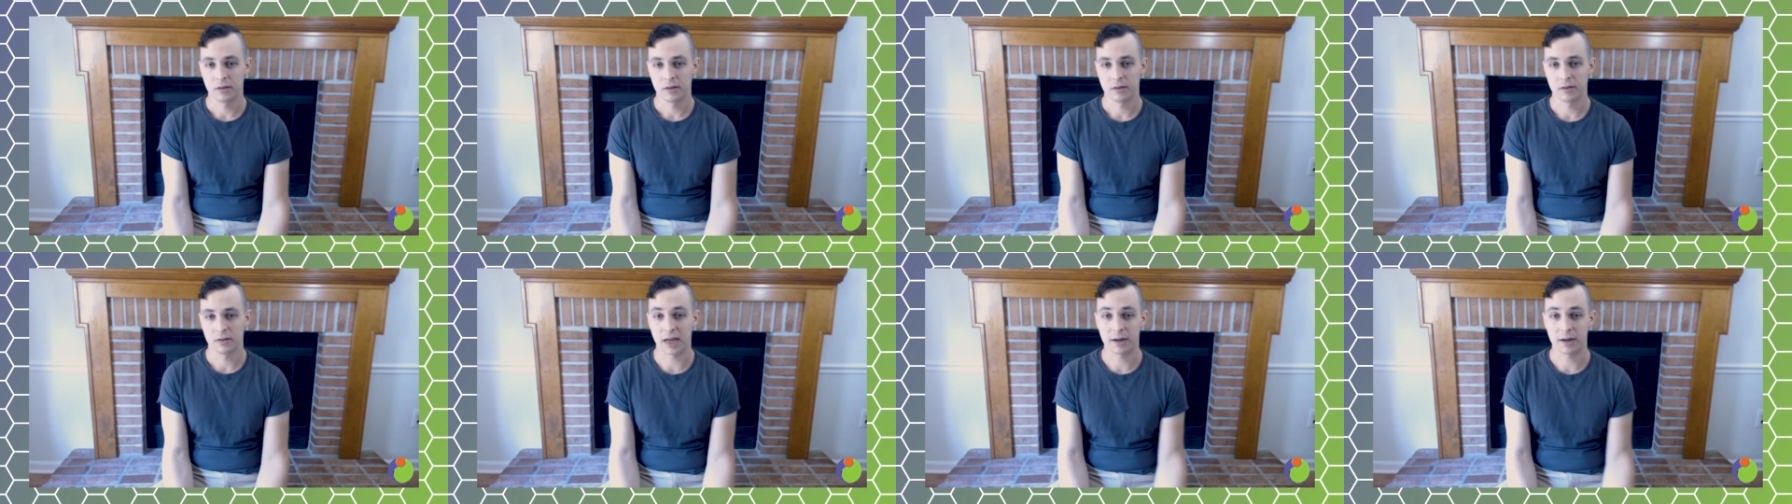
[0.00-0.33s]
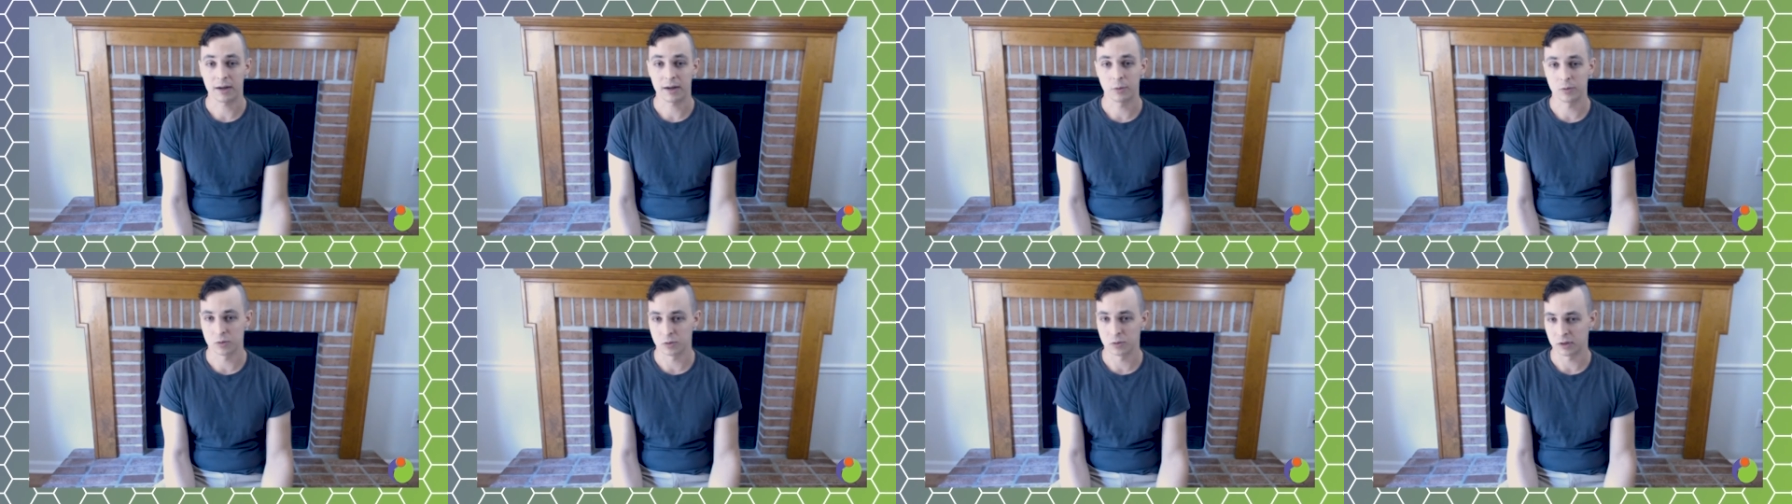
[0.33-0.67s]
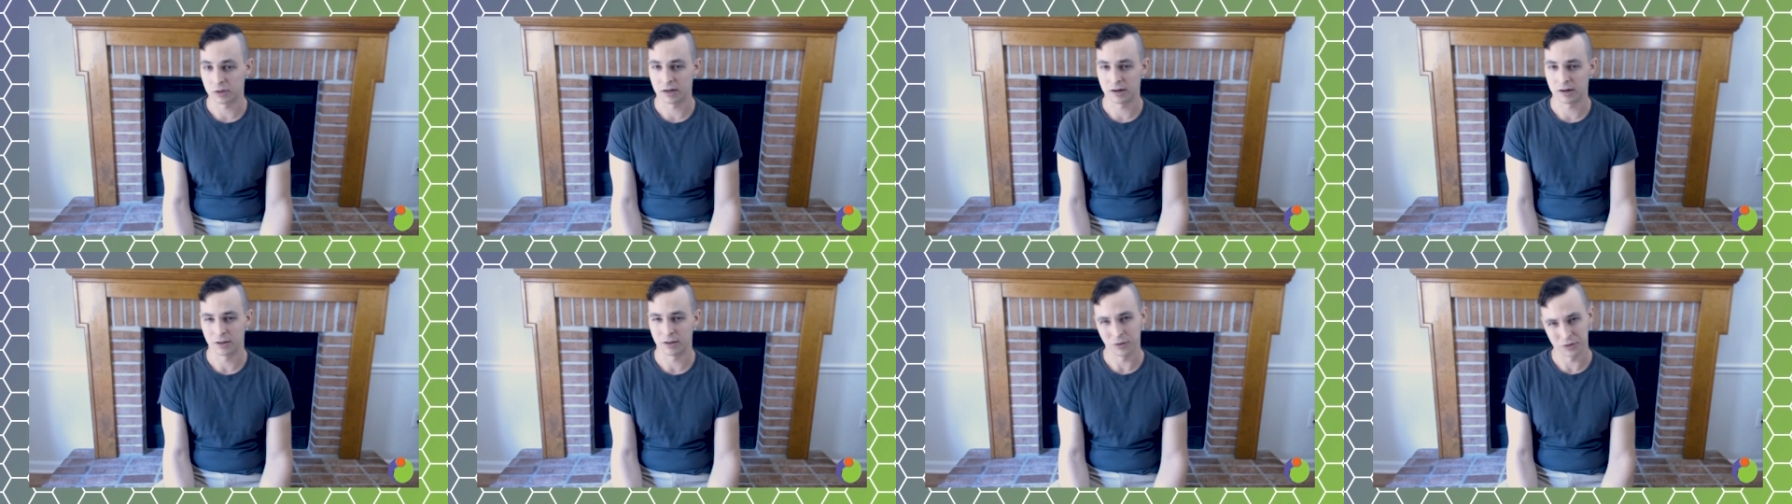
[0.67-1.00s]
That was
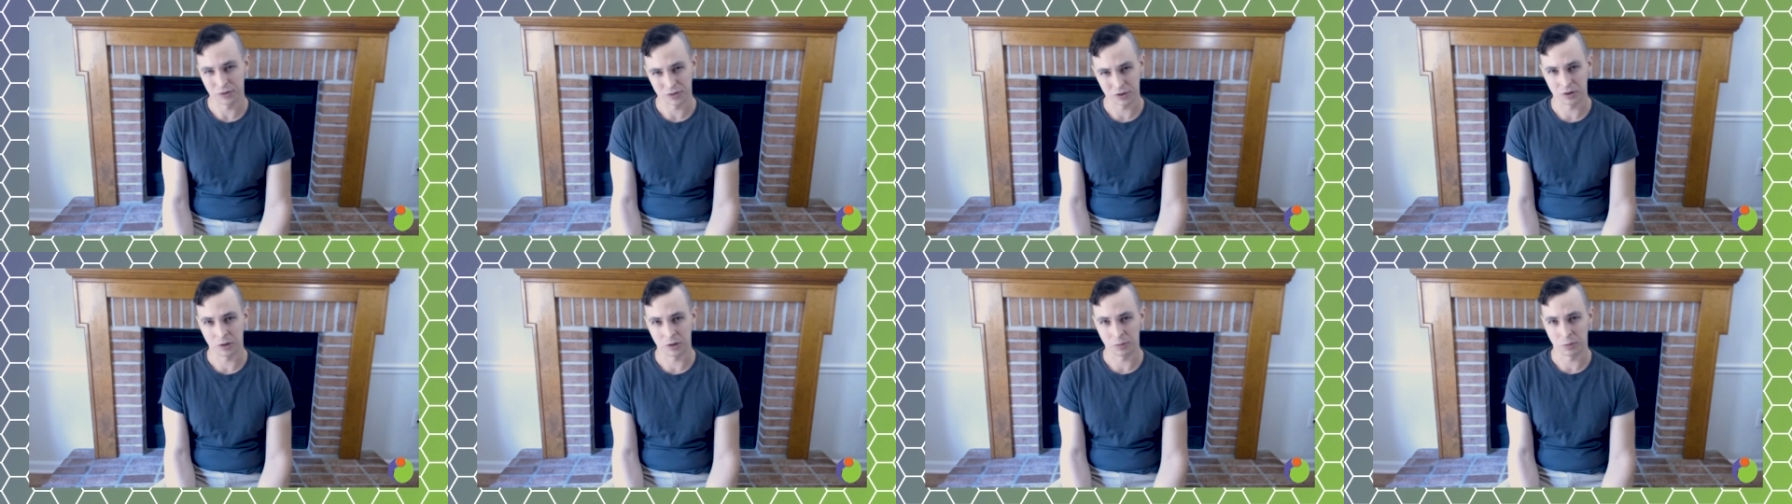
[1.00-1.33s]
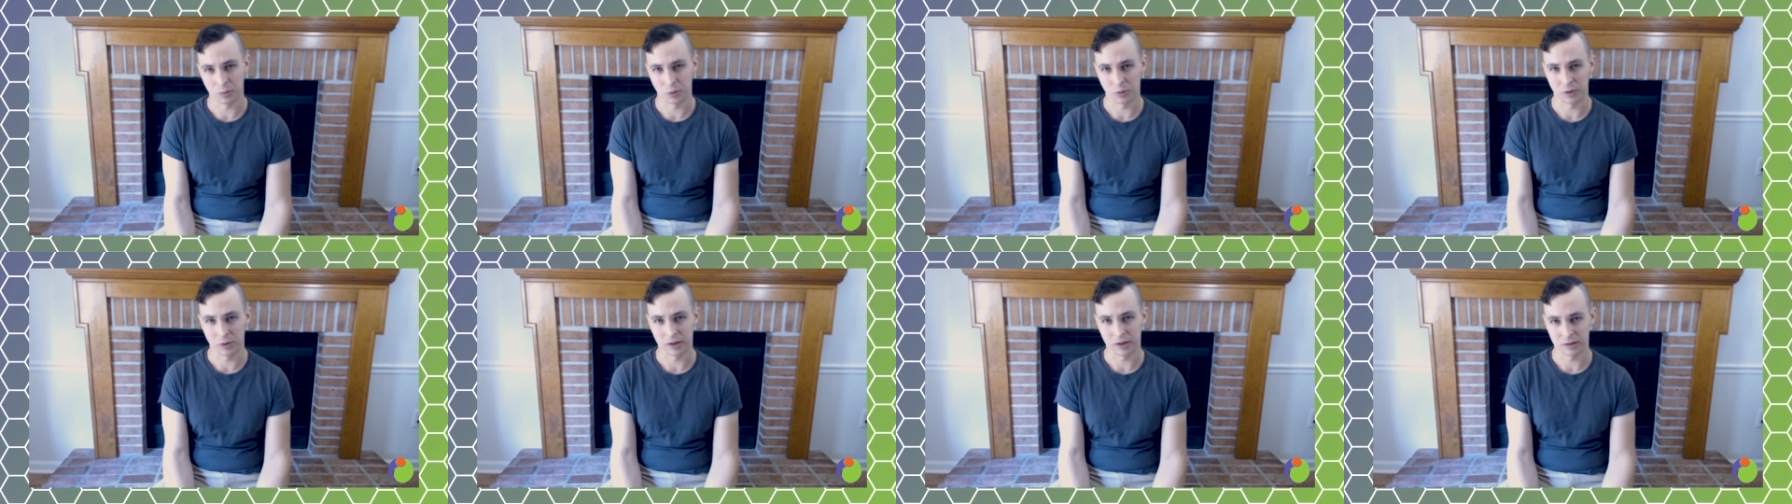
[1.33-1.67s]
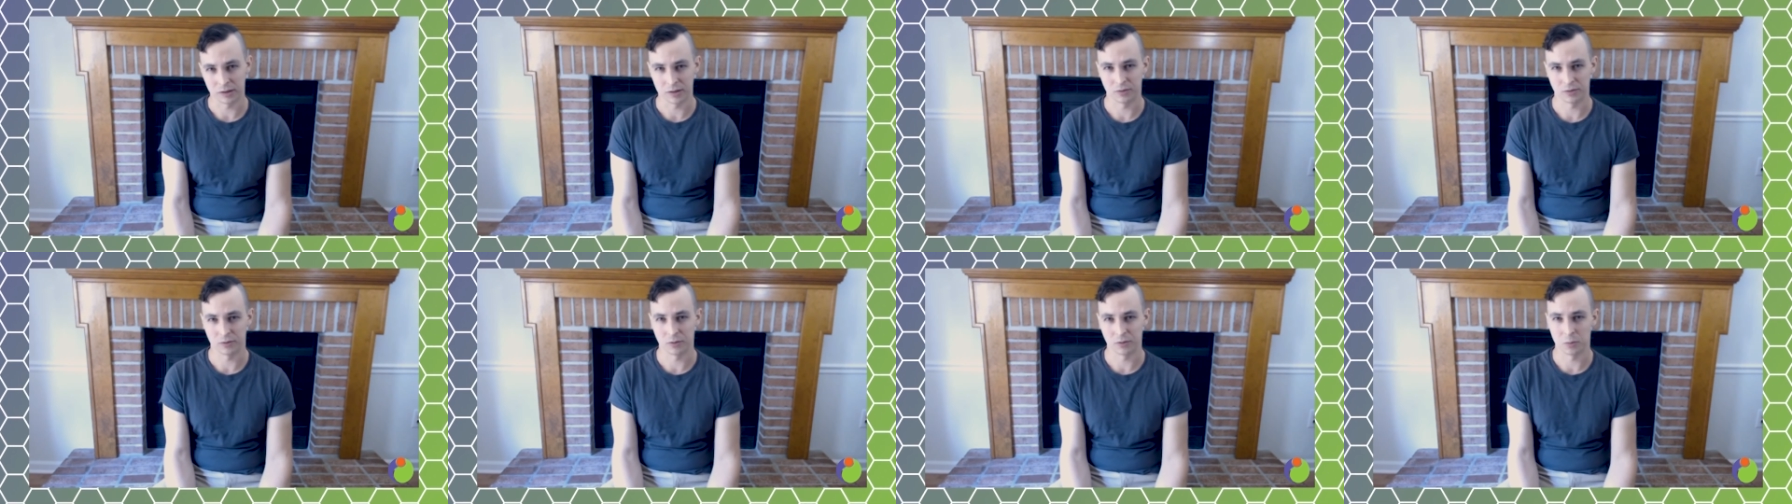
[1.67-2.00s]
really kind of the turning point, at
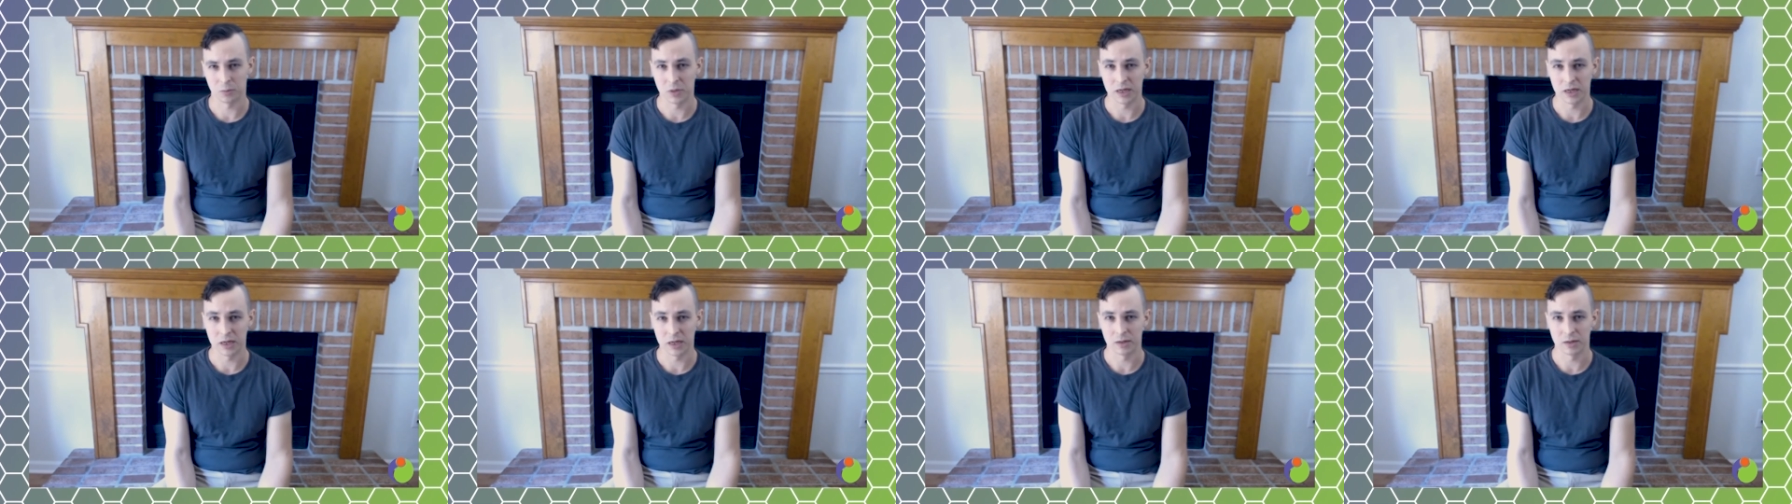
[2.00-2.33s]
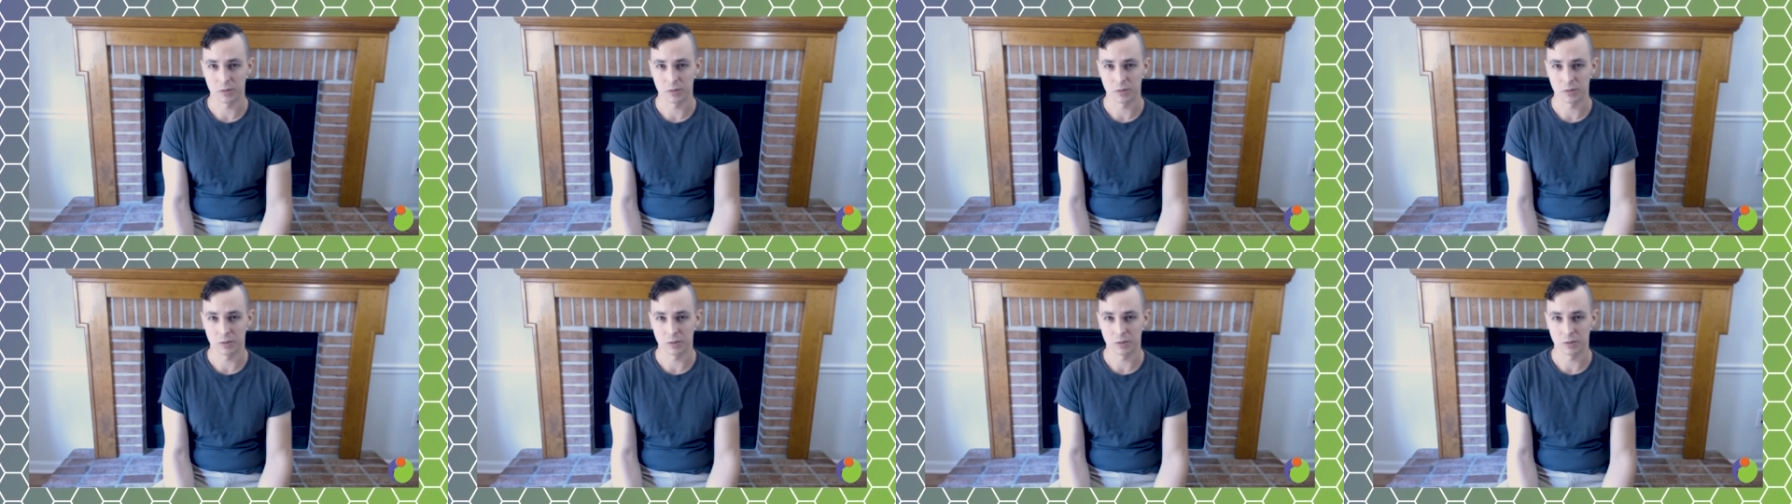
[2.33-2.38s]
least for me.